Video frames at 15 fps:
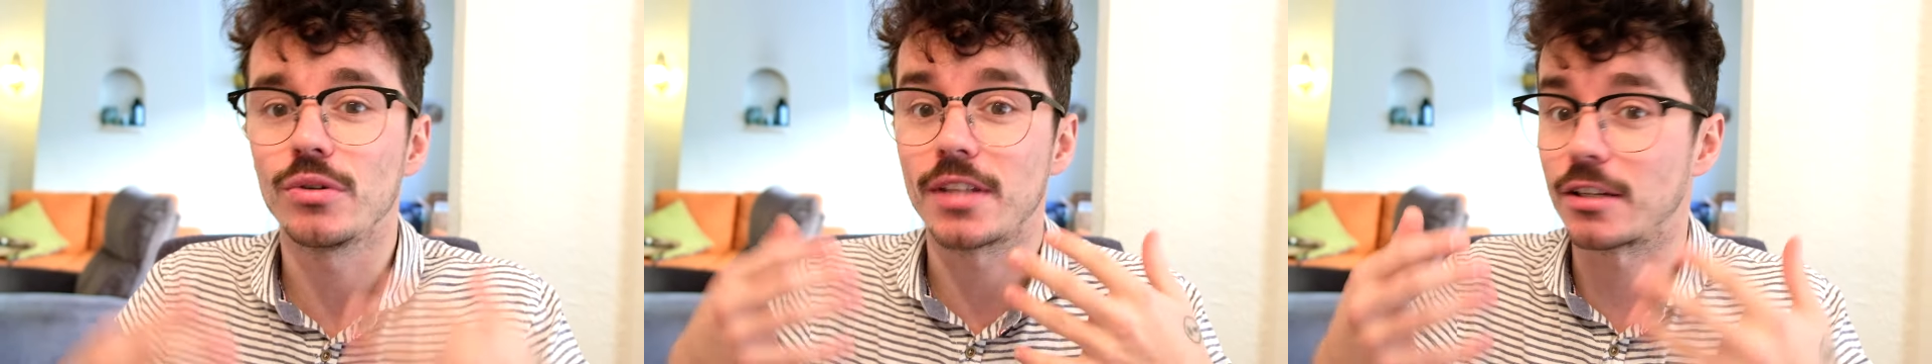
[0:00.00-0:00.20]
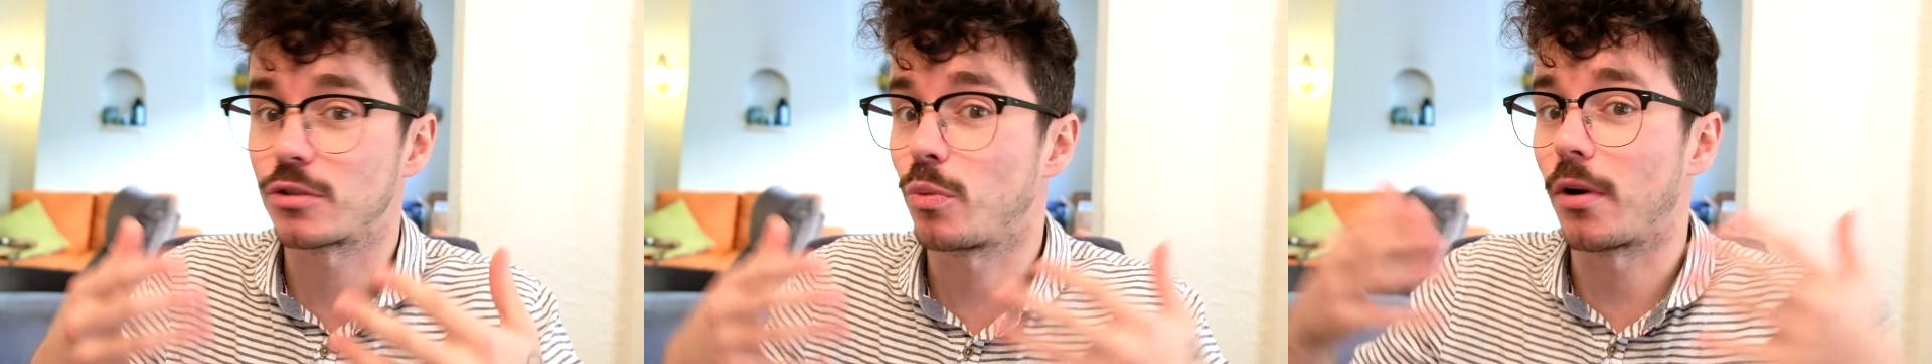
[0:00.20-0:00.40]

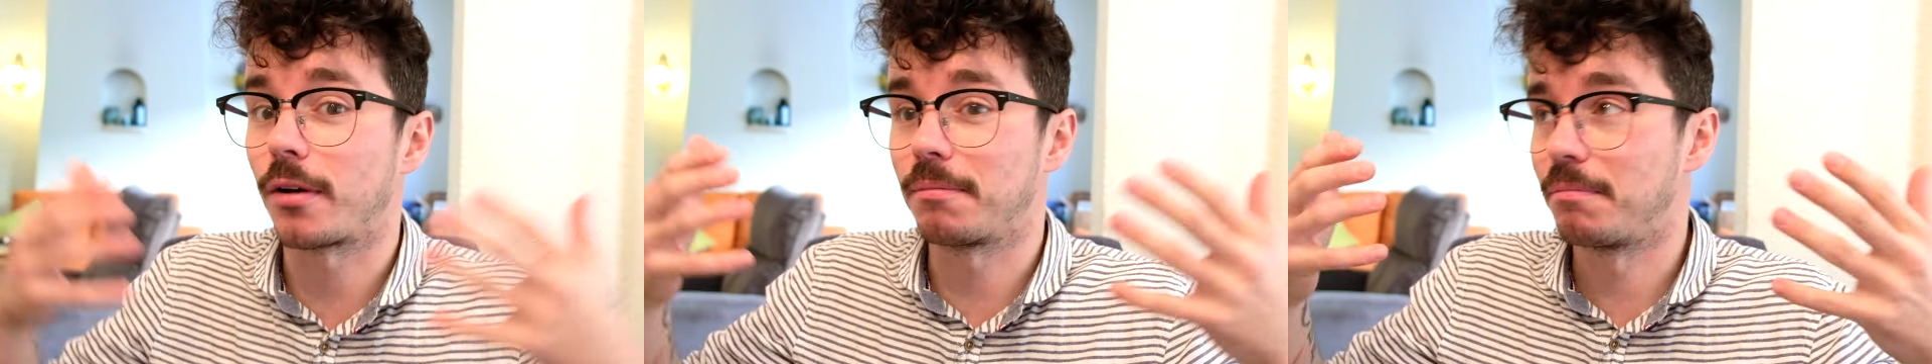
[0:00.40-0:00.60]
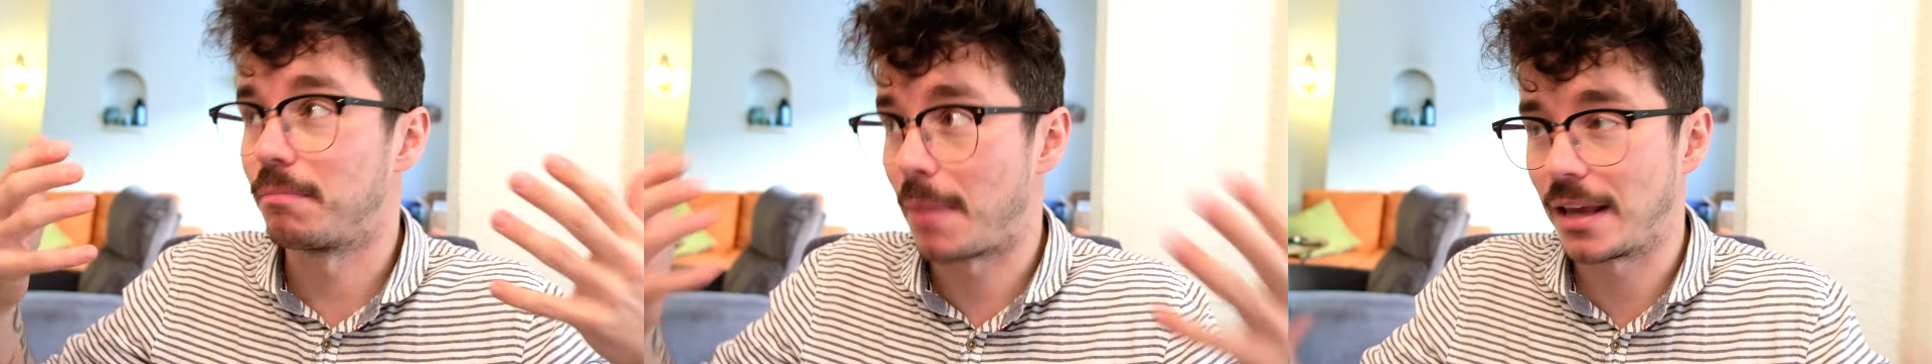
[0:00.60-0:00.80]
that's
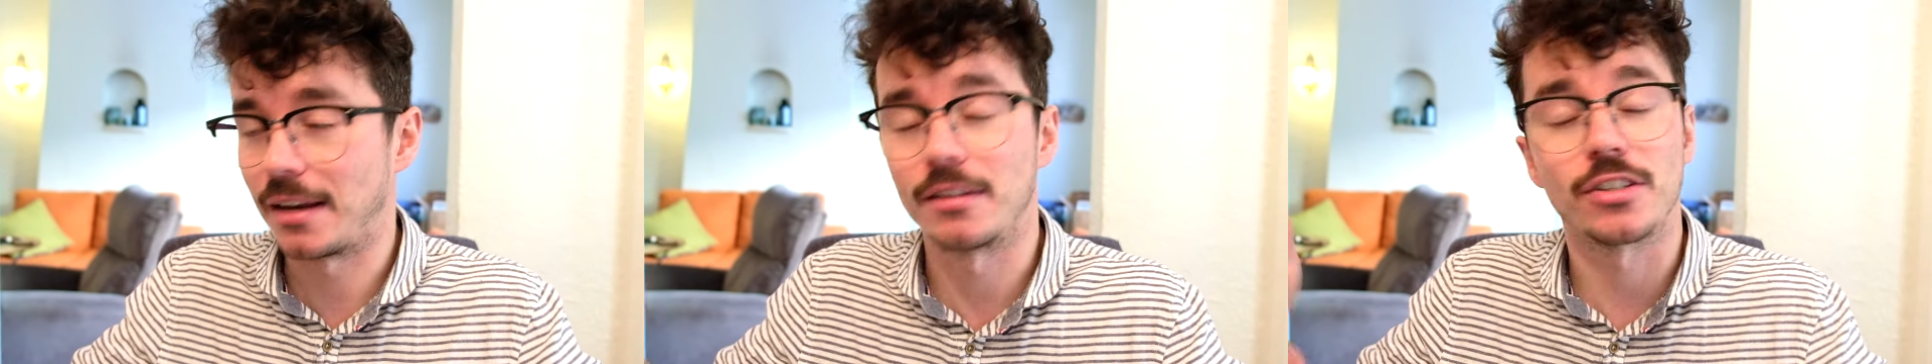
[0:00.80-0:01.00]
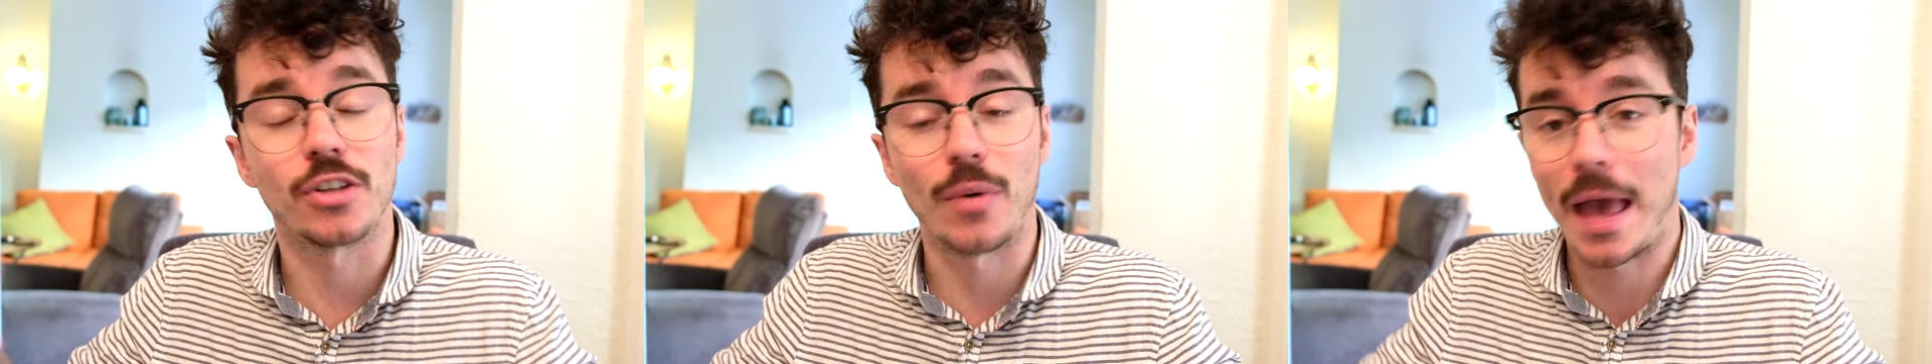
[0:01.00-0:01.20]
what made it
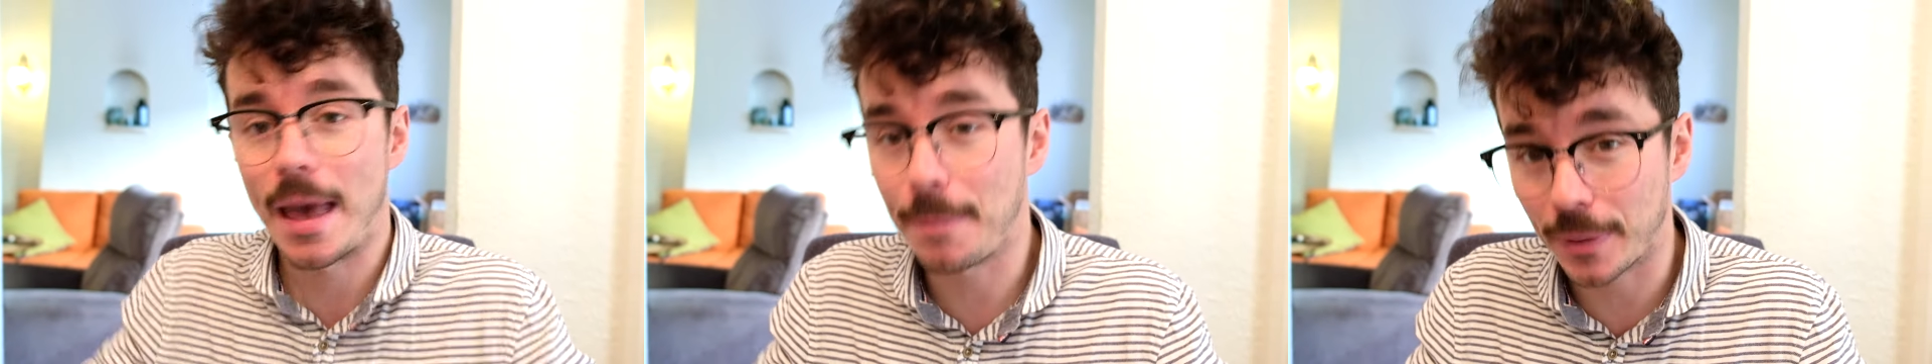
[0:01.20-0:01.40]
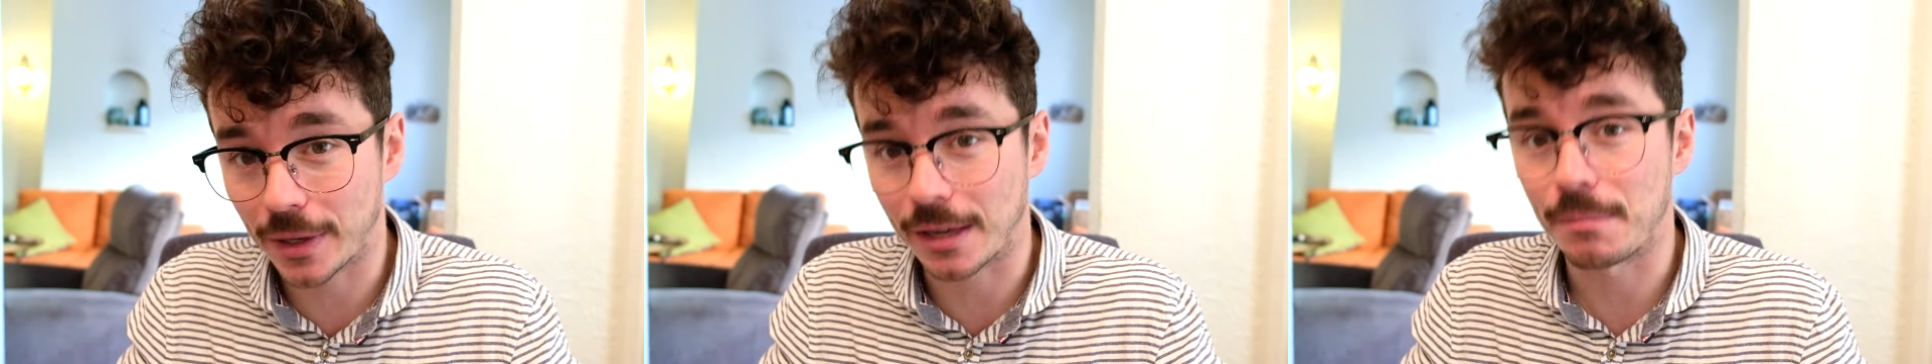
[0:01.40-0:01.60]
so
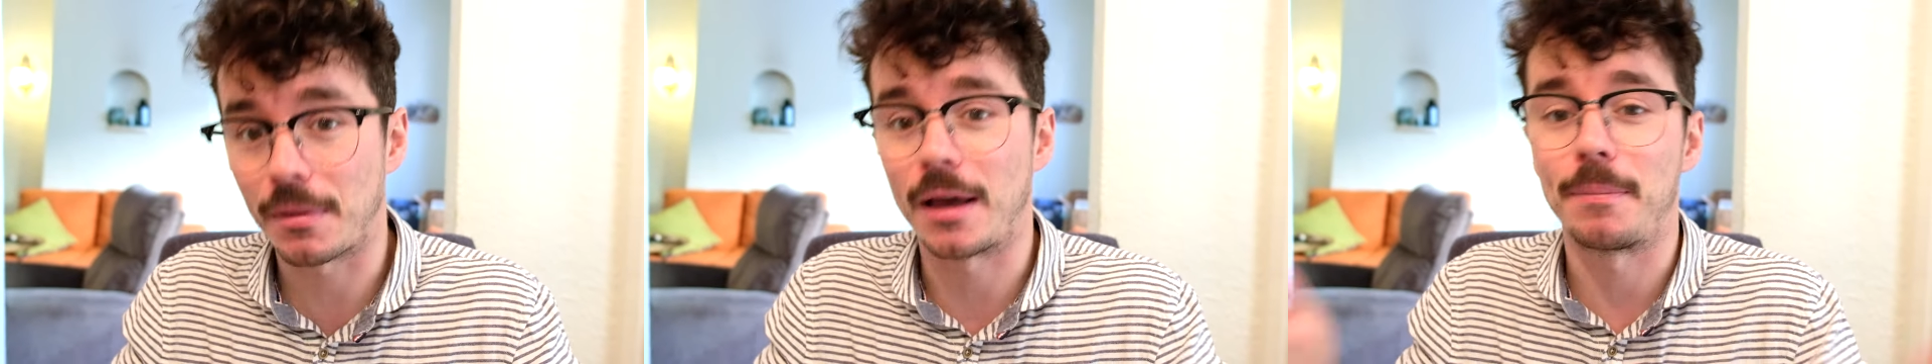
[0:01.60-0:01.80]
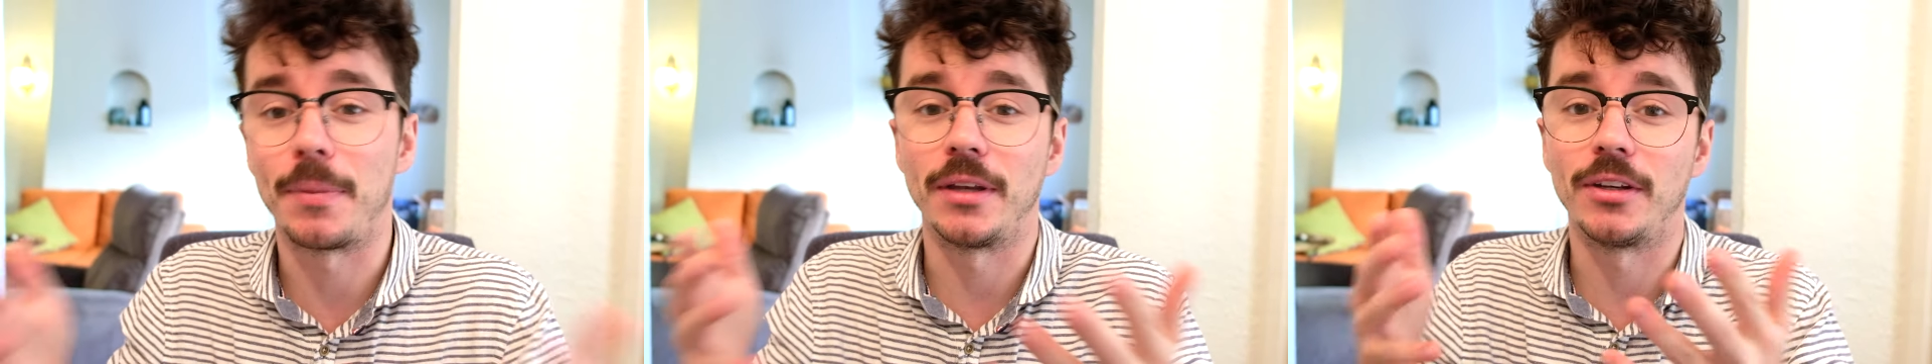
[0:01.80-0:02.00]
epic in my
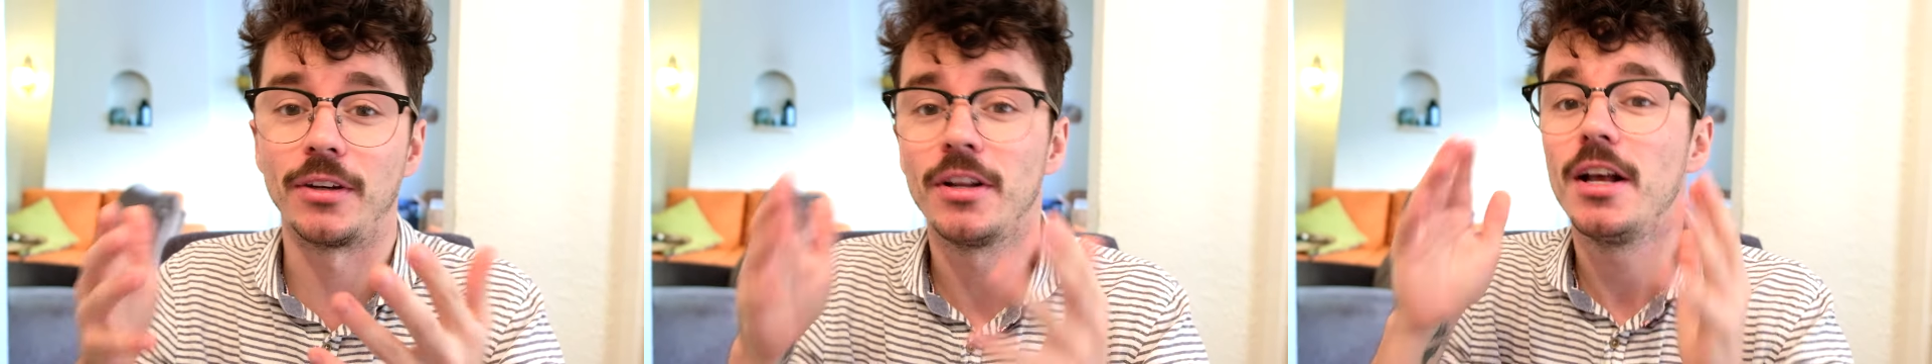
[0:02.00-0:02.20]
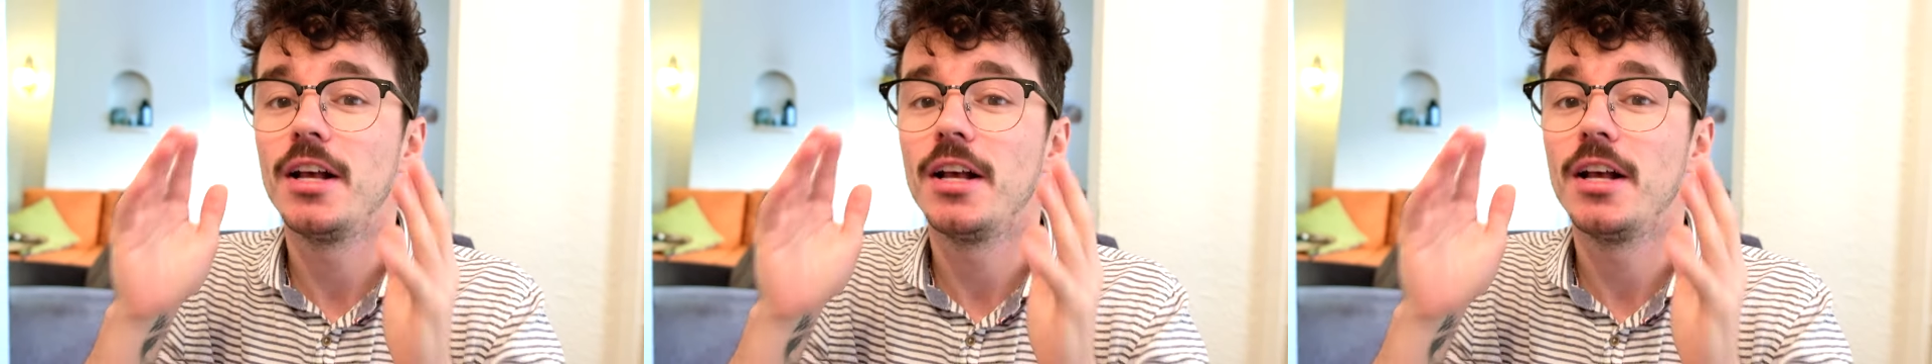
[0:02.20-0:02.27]
opinion.